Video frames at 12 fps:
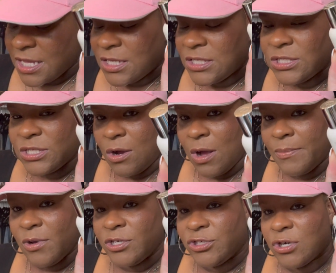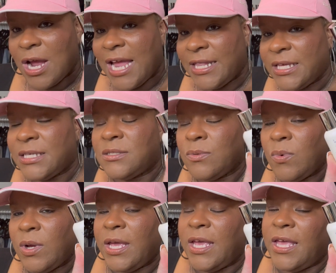So I'm going to try this
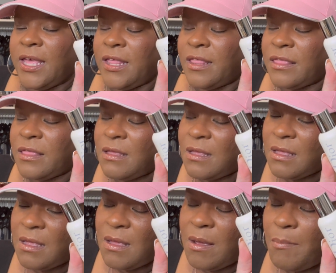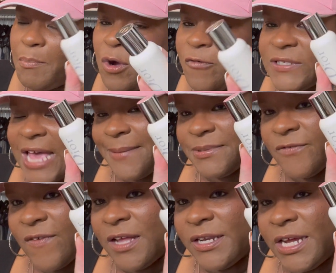with both types of
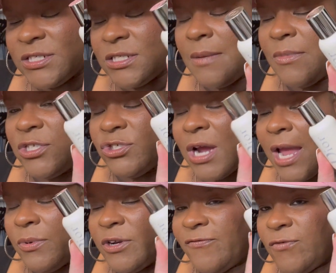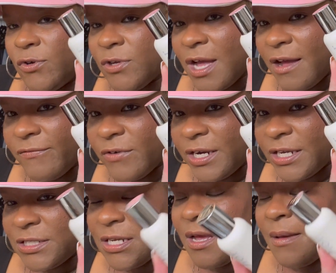foundation. I'm going to try it with a full
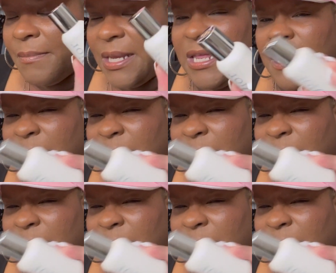coverage, medium